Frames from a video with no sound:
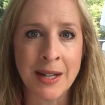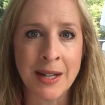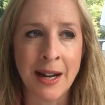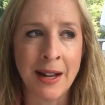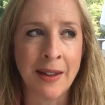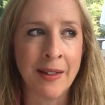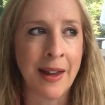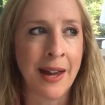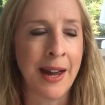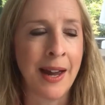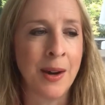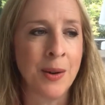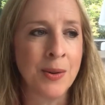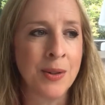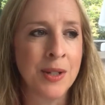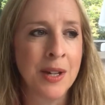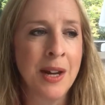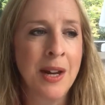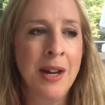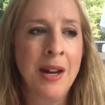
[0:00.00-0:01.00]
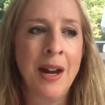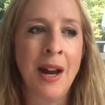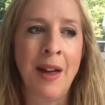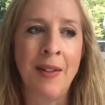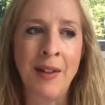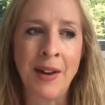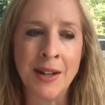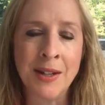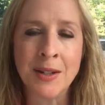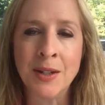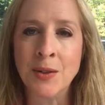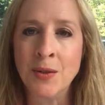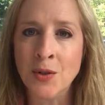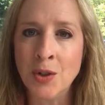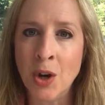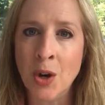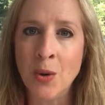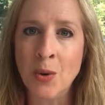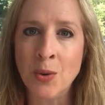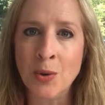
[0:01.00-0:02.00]
at their house, and then it's sort of
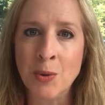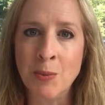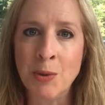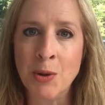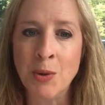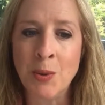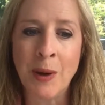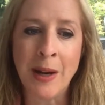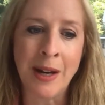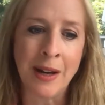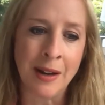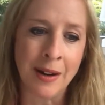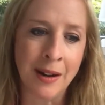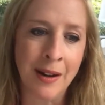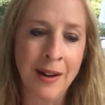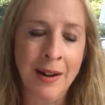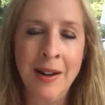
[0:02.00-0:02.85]
told between